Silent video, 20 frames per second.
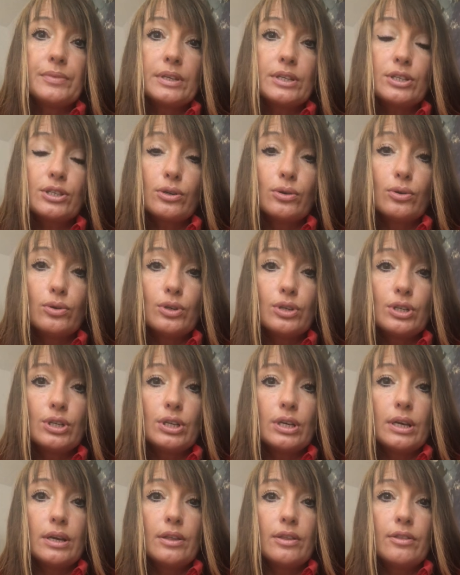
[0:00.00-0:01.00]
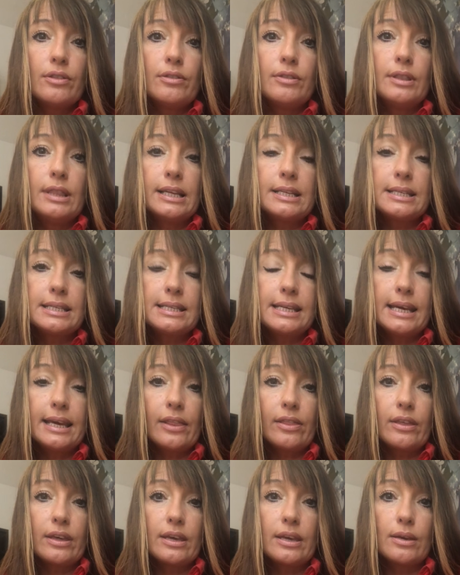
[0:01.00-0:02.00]
So let's
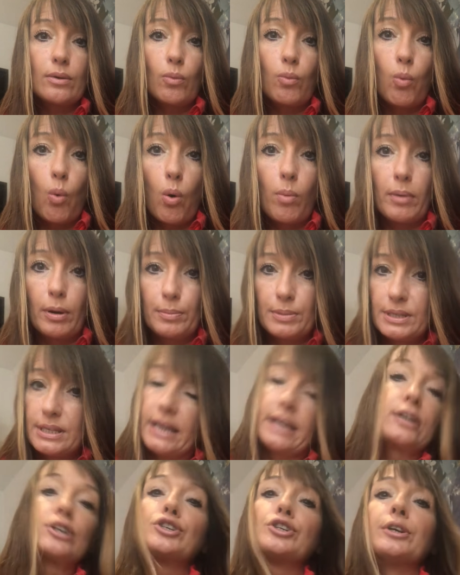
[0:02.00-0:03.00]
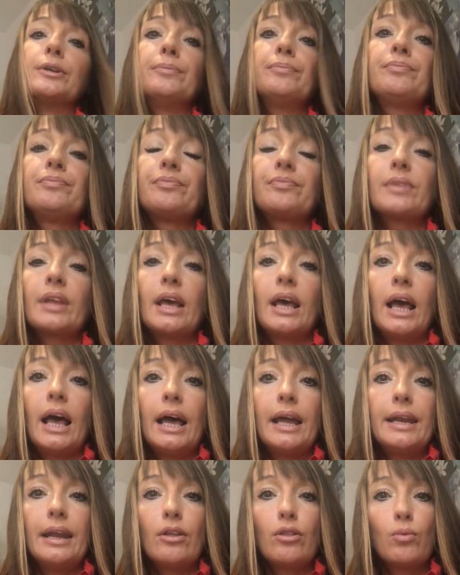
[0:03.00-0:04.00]
take the warm-up section.
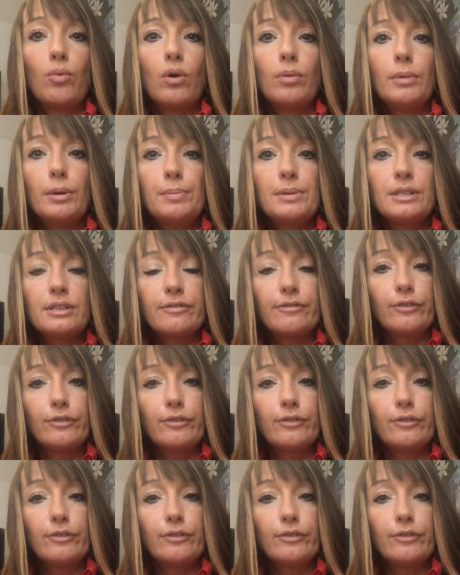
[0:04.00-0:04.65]
Now the warm-up is